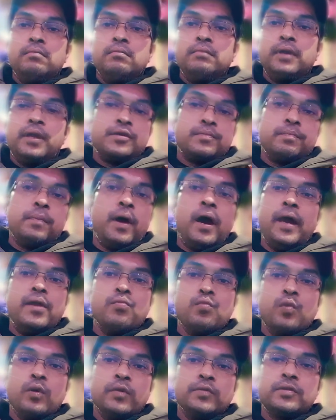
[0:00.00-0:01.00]
because
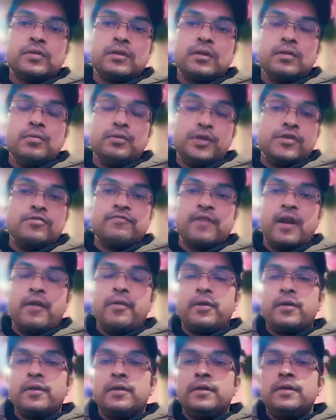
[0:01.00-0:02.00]
Biden wants to, which is
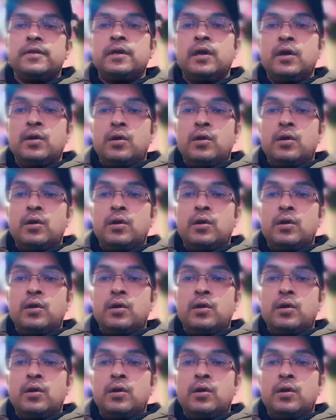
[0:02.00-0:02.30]
very good.